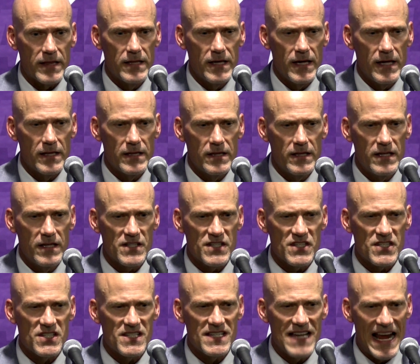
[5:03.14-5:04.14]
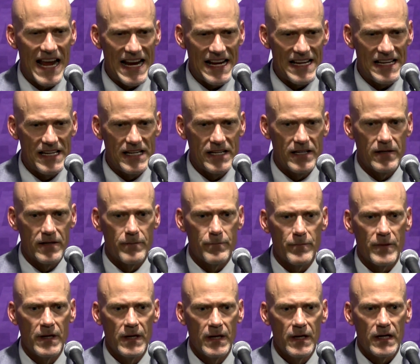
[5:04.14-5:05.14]
that this stadium
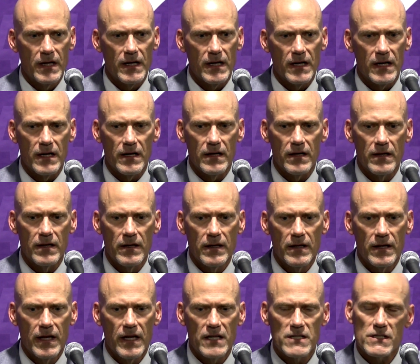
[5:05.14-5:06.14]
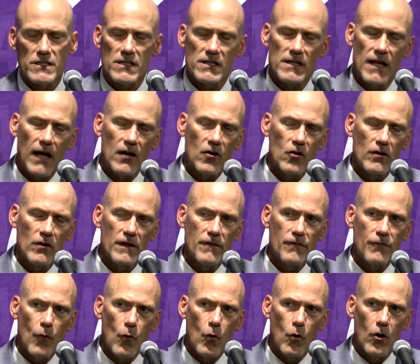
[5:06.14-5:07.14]
is not only
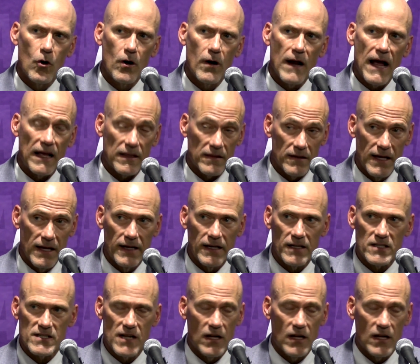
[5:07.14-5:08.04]
for athletics,